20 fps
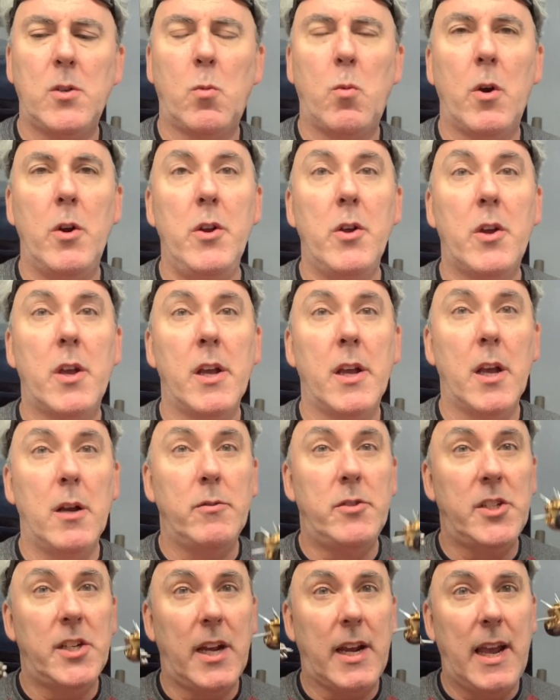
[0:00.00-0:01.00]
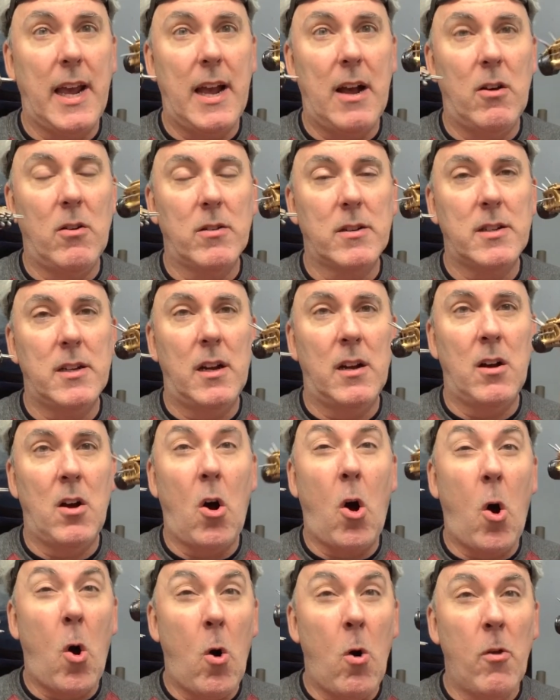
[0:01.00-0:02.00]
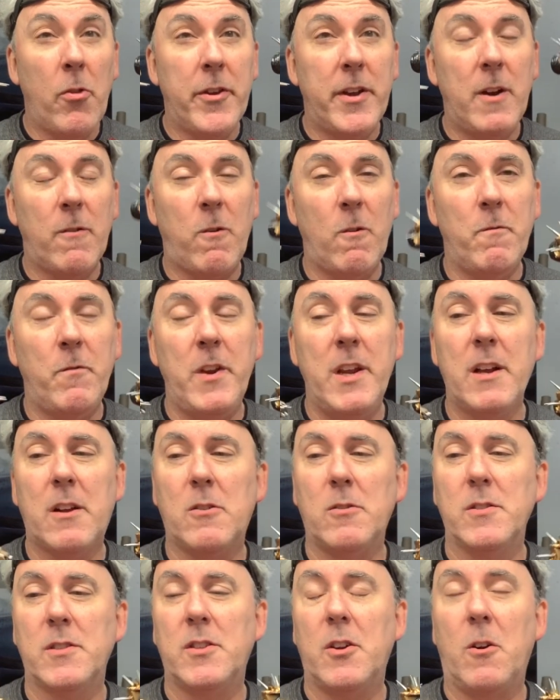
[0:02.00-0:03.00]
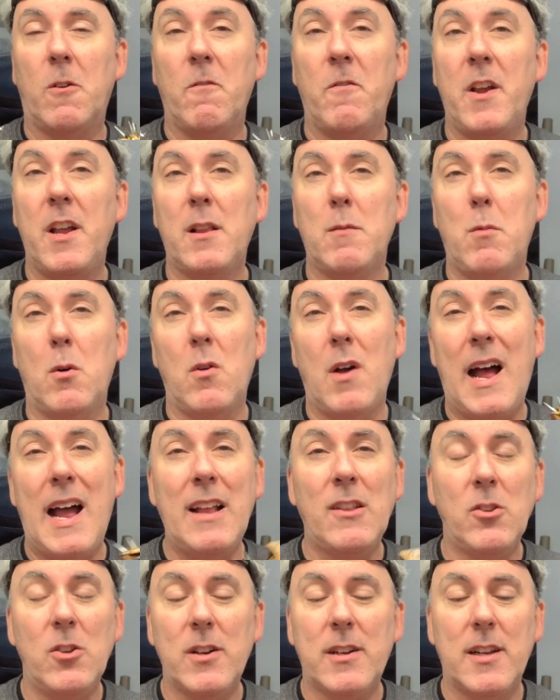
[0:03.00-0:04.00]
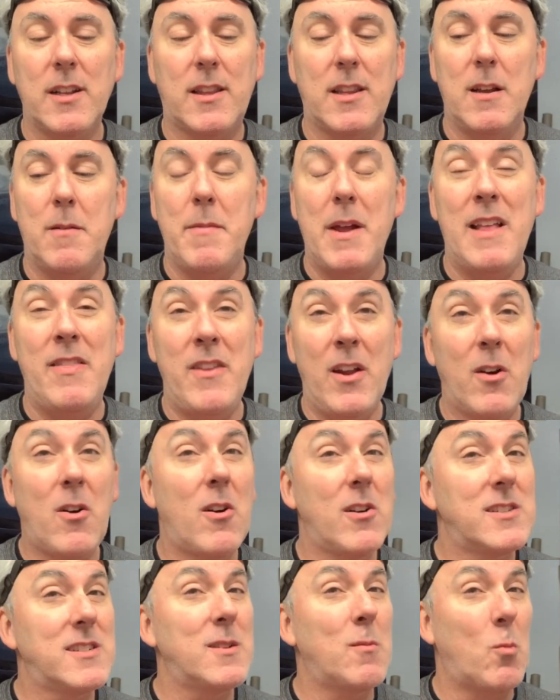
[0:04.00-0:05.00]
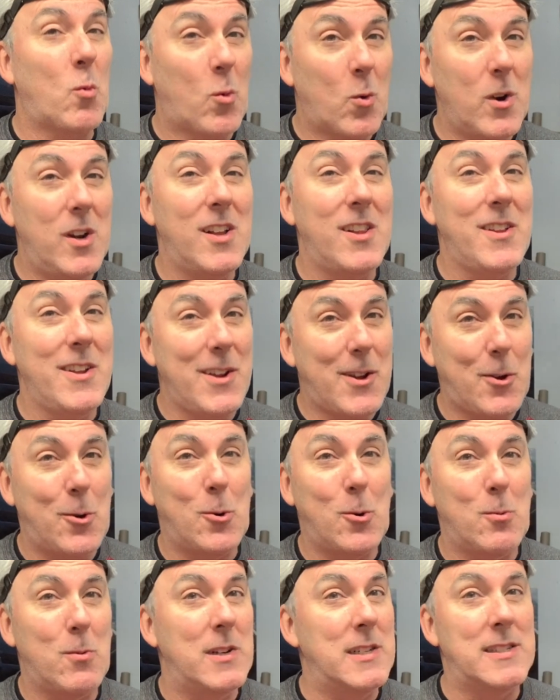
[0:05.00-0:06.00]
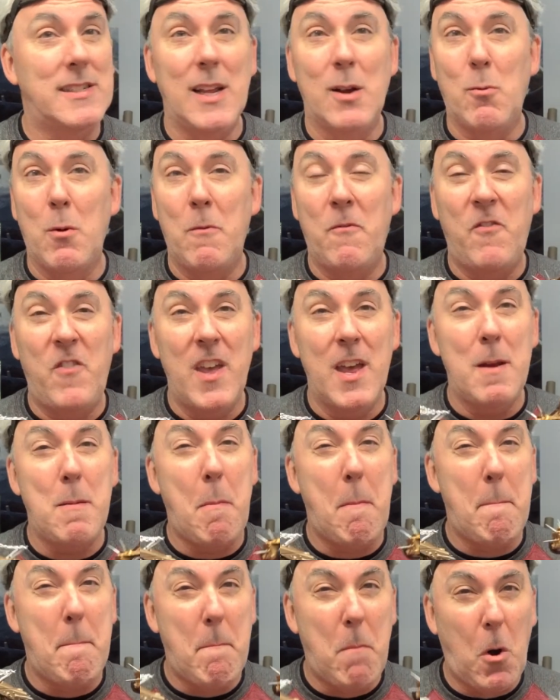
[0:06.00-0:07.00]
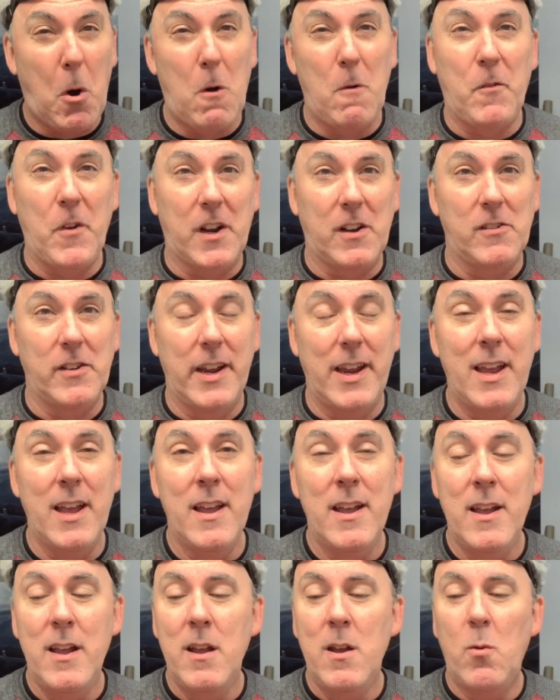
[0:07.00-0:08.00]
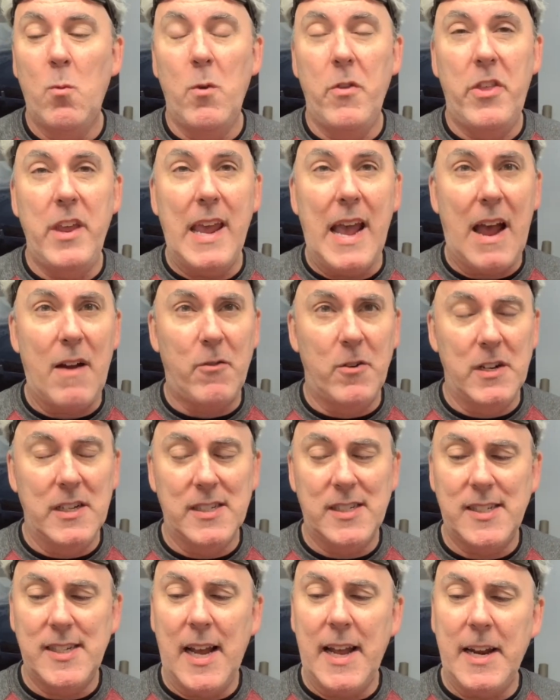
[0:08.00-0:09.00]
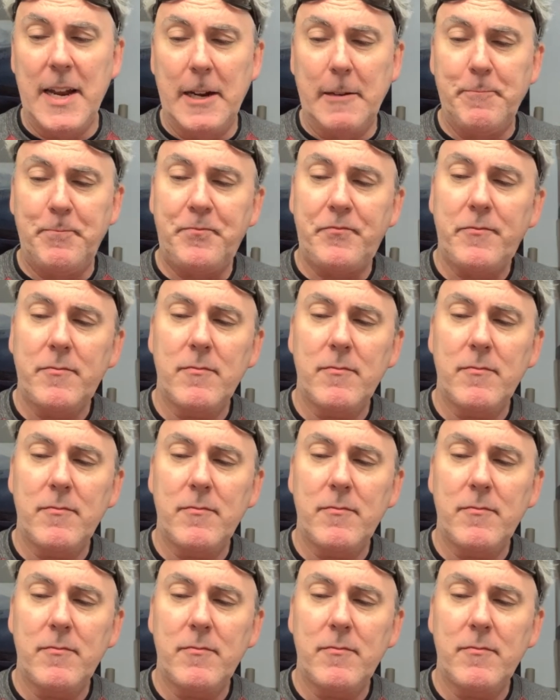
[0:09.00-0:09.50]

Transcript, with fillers: to where you can go check out uh, all the different vehicles that are available. I looked at them, and there are some really cool ones that would fit perfectly with the Avernus setting.